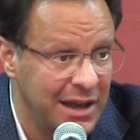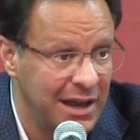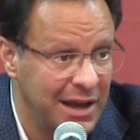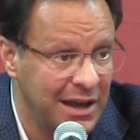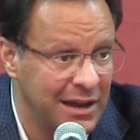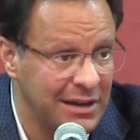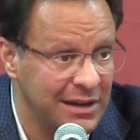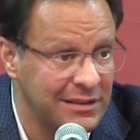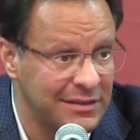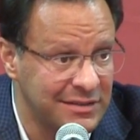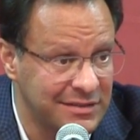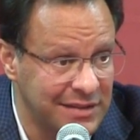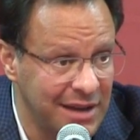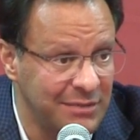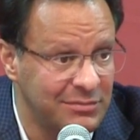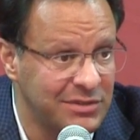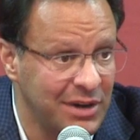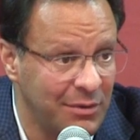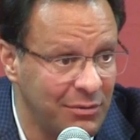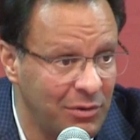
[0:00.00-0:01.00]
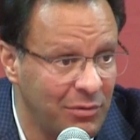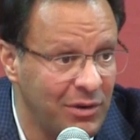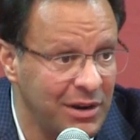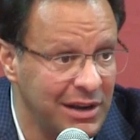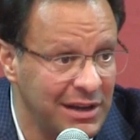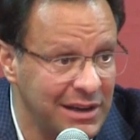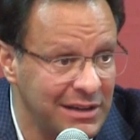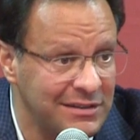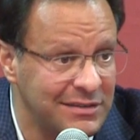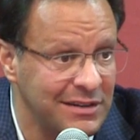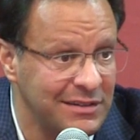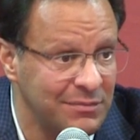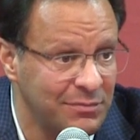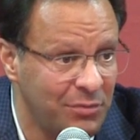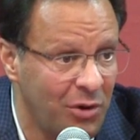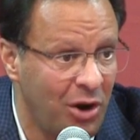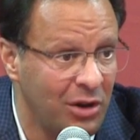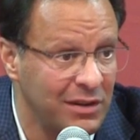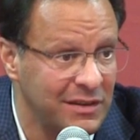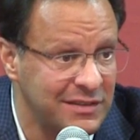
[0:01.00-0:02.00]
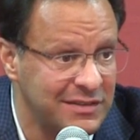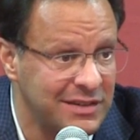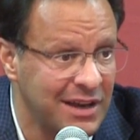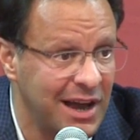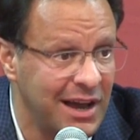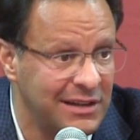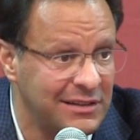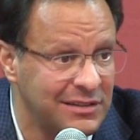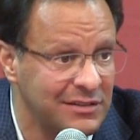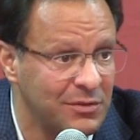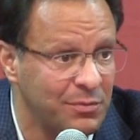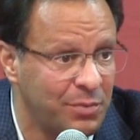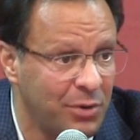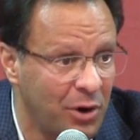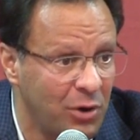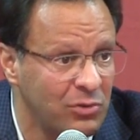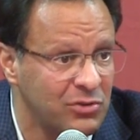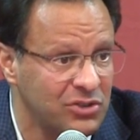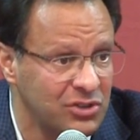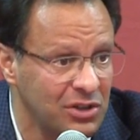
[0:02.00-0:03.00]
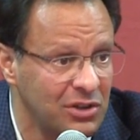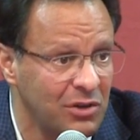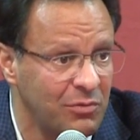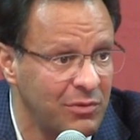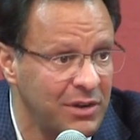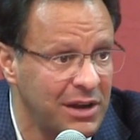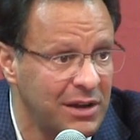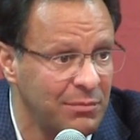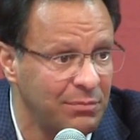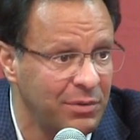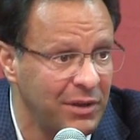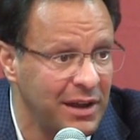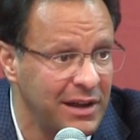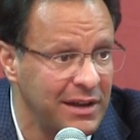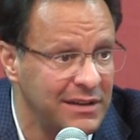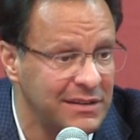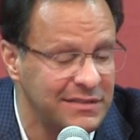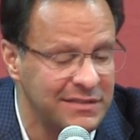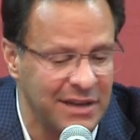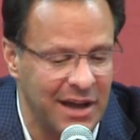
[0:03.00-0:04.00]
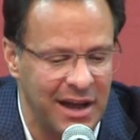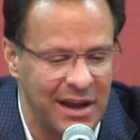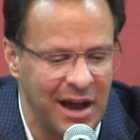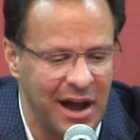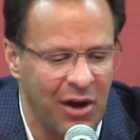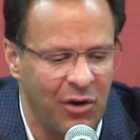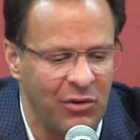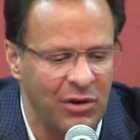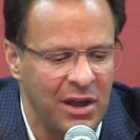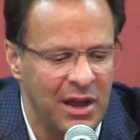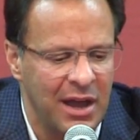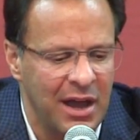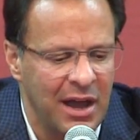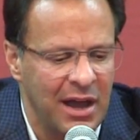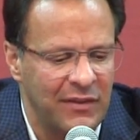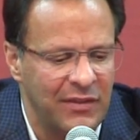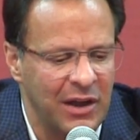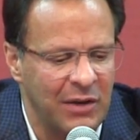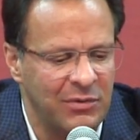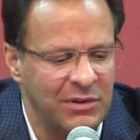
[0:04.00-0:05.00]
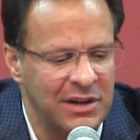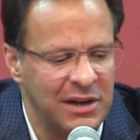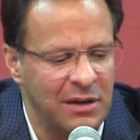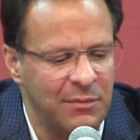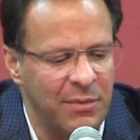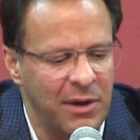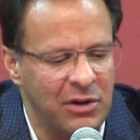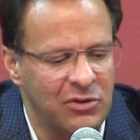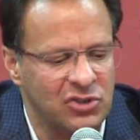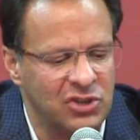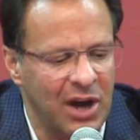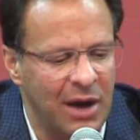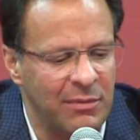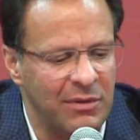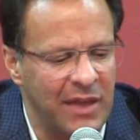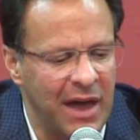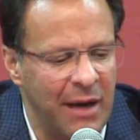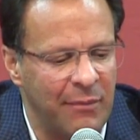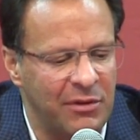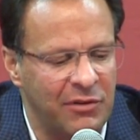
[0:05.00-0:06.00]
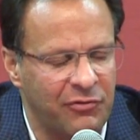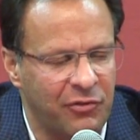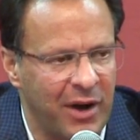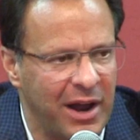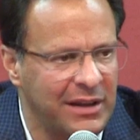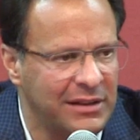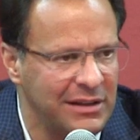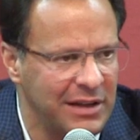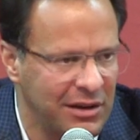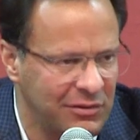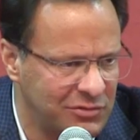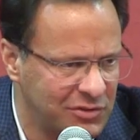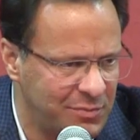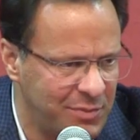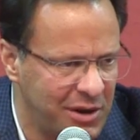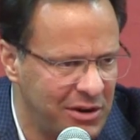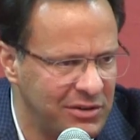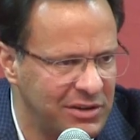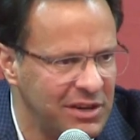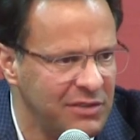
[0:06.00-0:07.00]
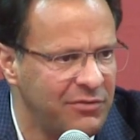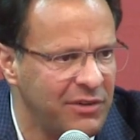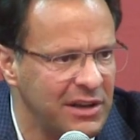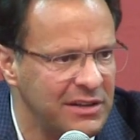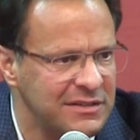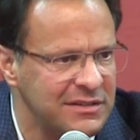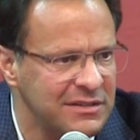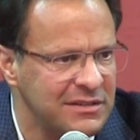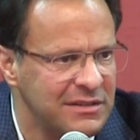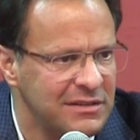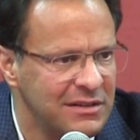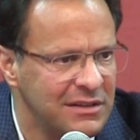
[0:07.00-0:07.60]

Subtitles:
And at the same time, we want to get that ball inside to the post so that we can play inside out. I think we did a better job of that, but frankly, it was better defense.